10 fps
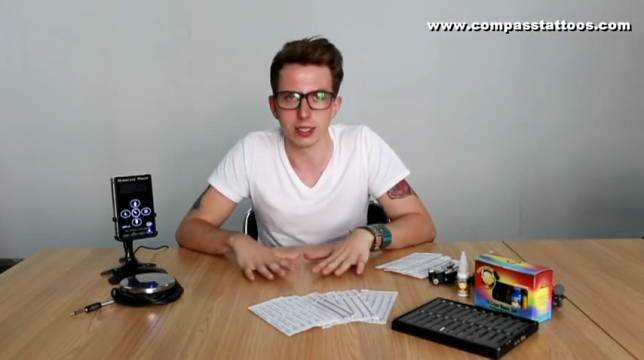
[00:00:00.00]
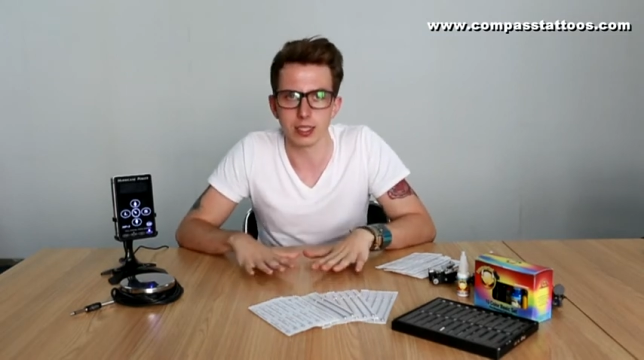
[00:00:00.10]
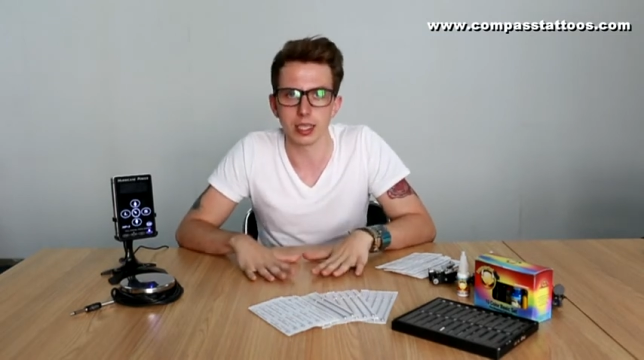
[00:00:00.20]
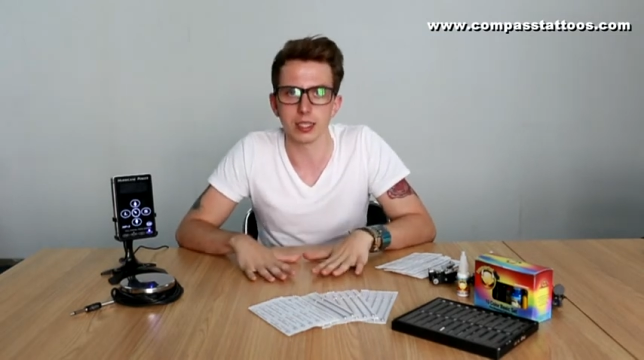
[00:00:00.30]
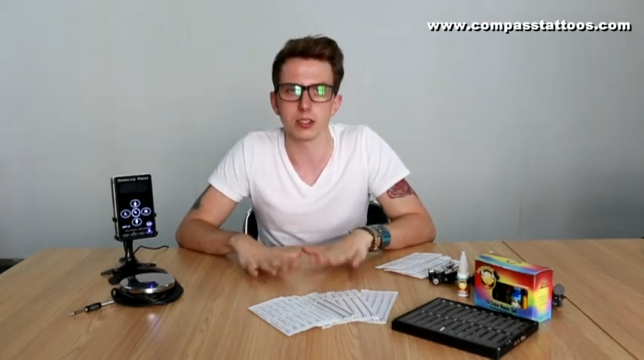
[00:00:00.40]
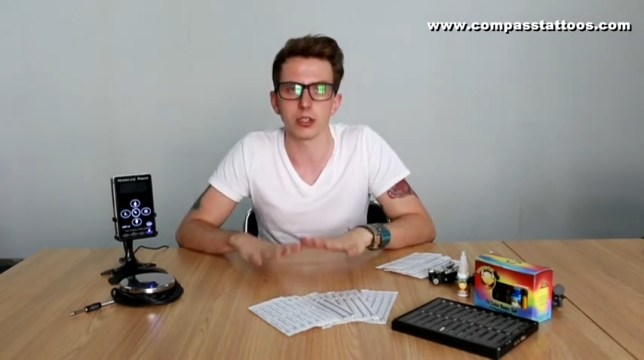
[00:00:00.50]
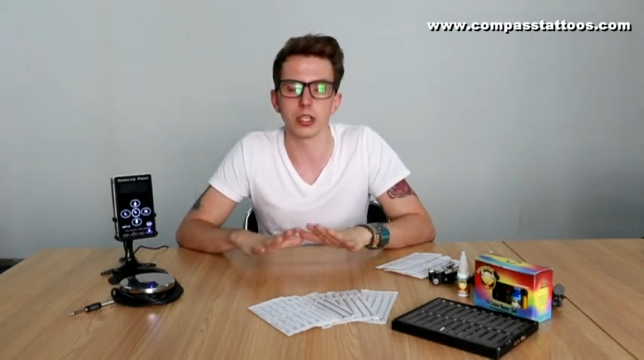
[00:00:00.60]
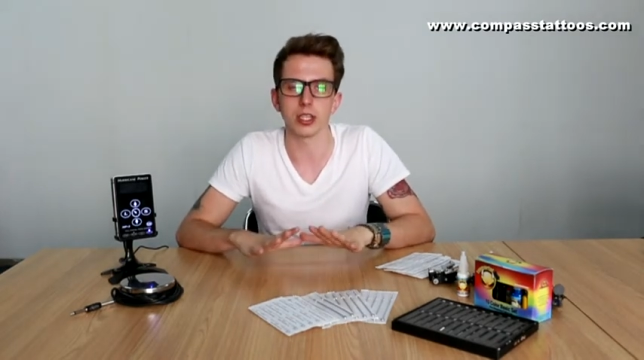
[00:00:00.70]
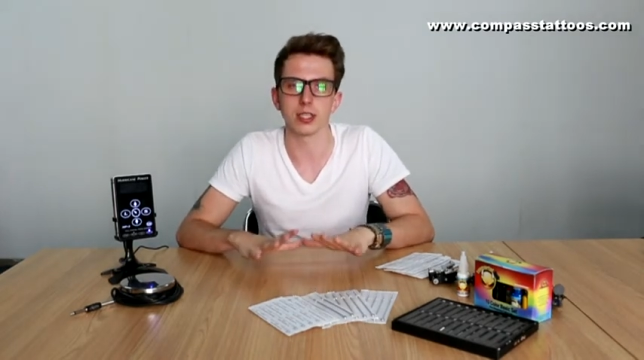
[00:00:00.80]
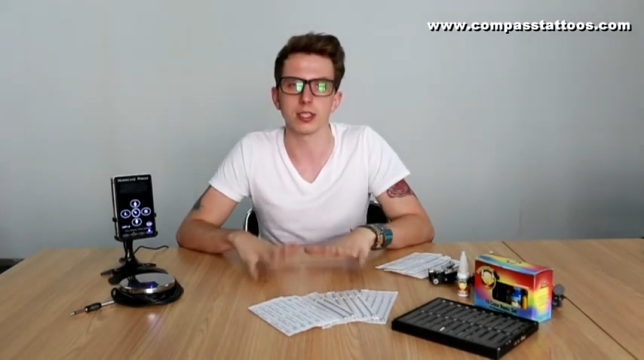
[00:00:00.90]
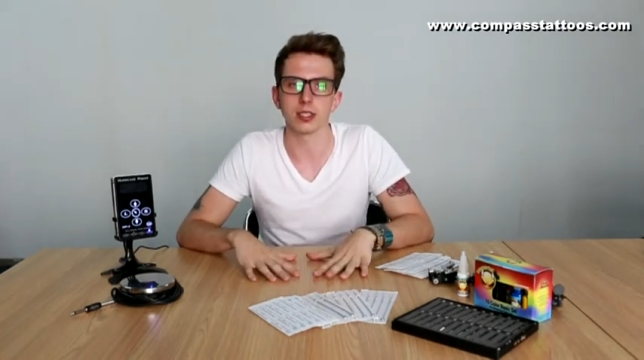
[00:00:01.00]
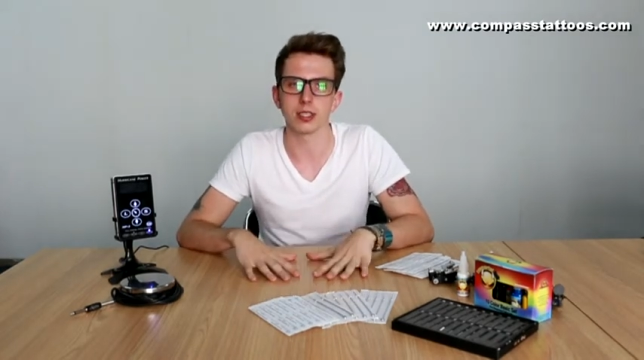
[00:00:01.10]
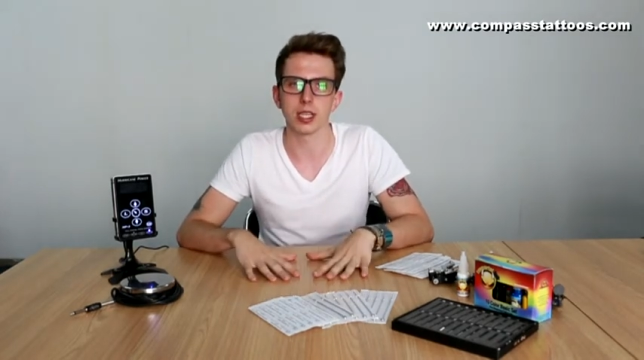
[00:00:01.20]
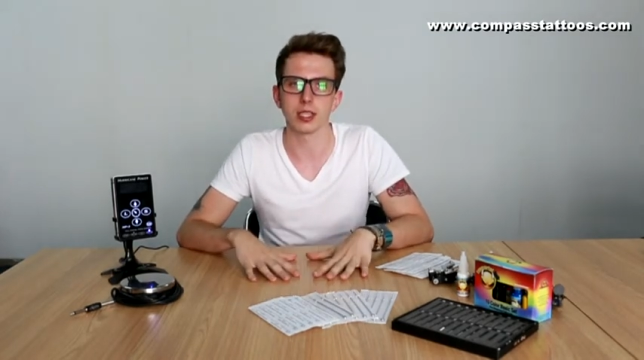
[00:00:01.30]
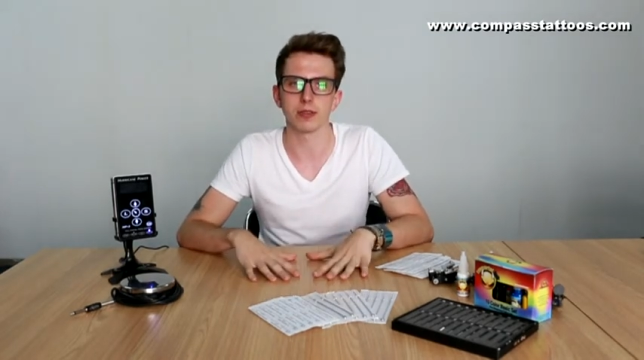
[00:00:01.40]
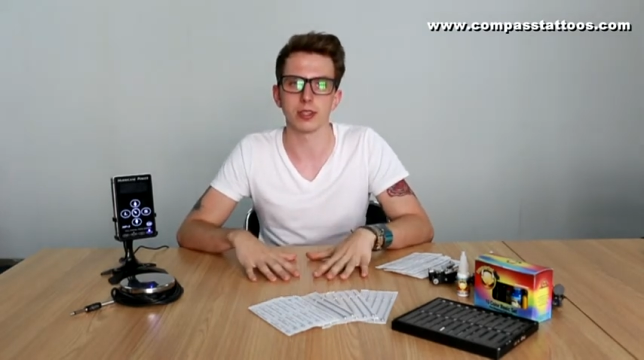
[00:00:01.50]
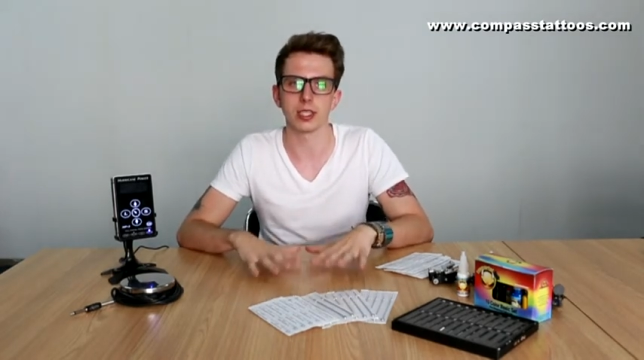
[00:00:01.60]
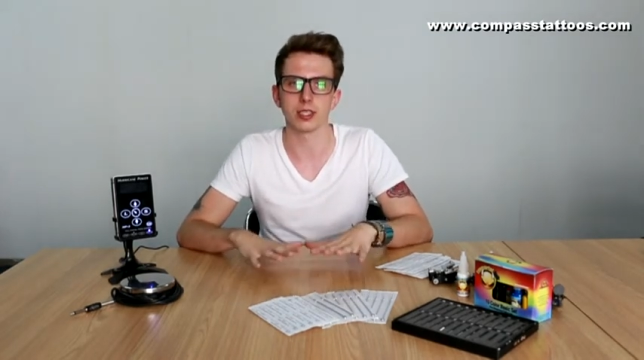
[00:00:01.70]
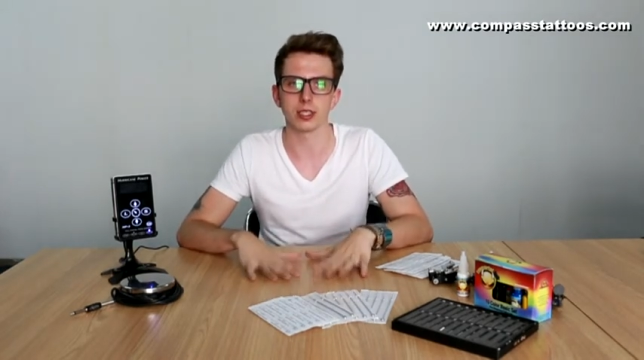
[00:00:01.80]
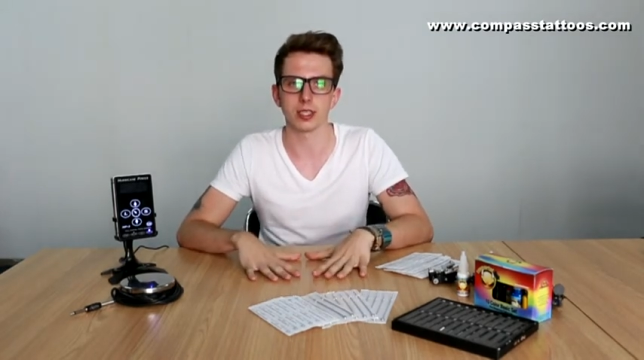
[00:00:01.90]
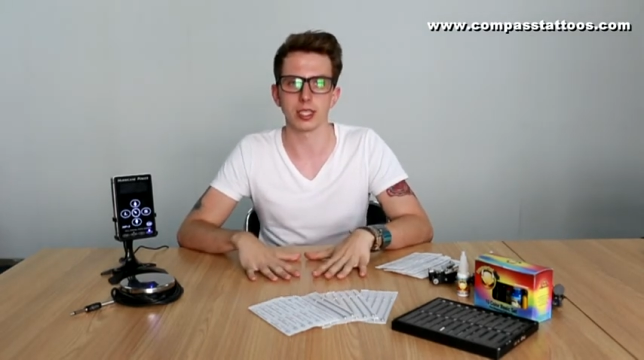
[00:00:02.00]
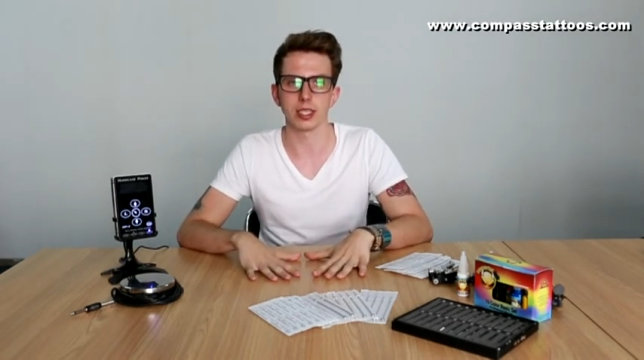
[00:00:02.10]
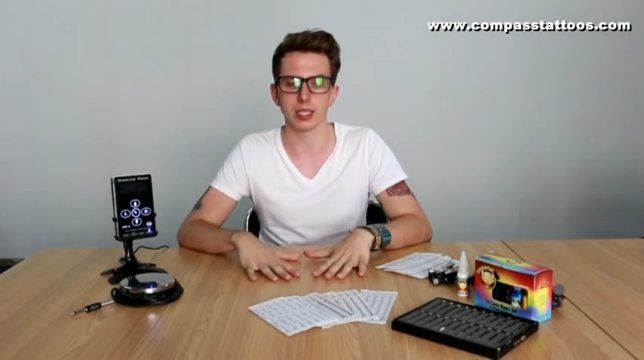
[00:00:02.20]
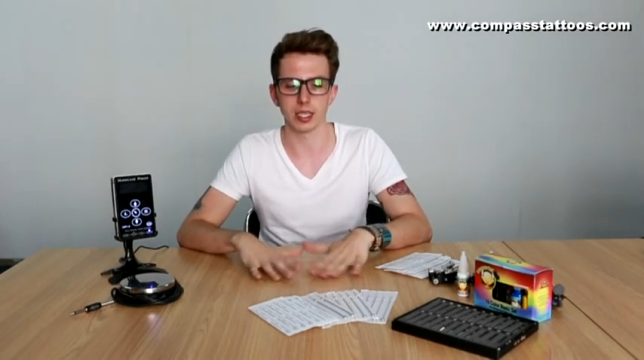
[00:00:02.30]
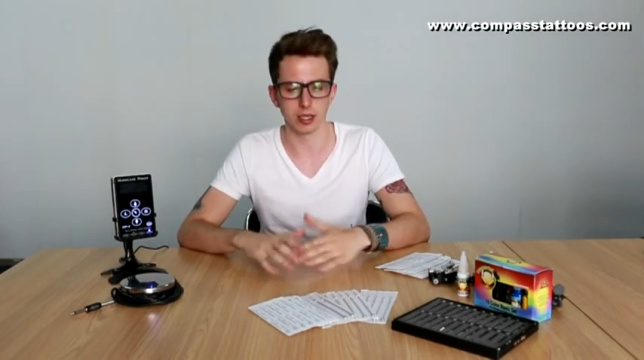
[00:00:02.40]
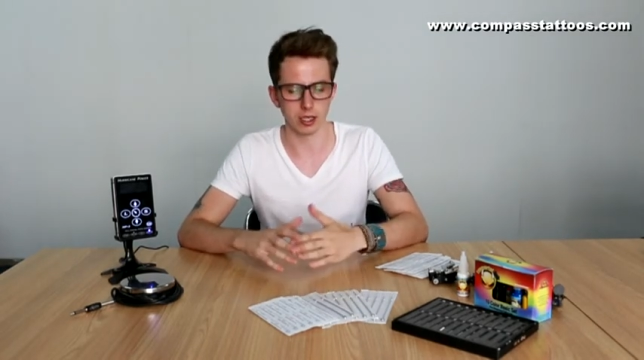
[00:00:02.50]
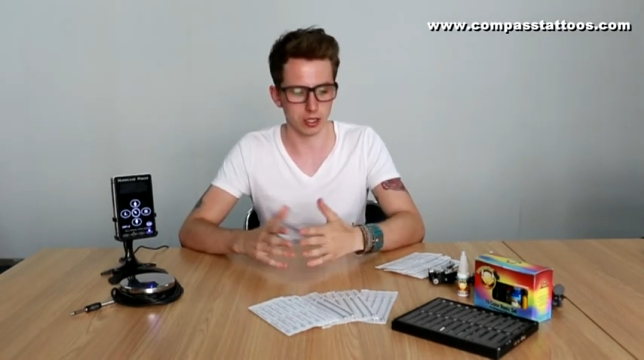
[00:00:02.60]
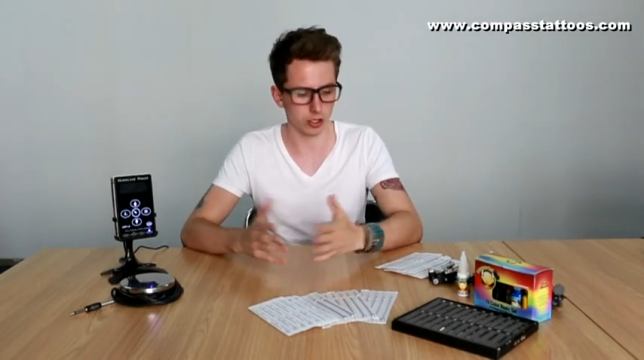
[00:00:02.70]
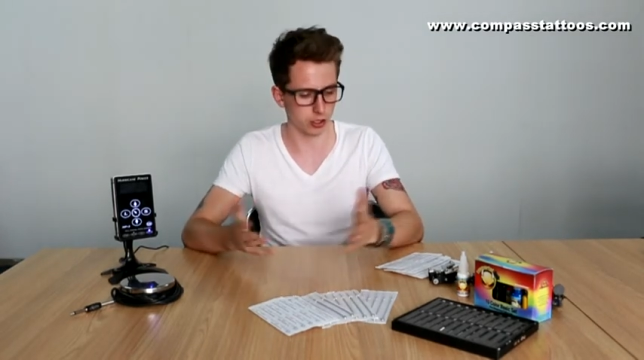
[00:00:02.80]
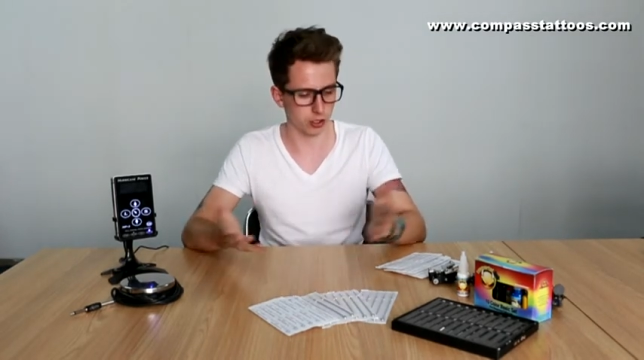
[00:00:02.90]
the skin so you can successfully succeed in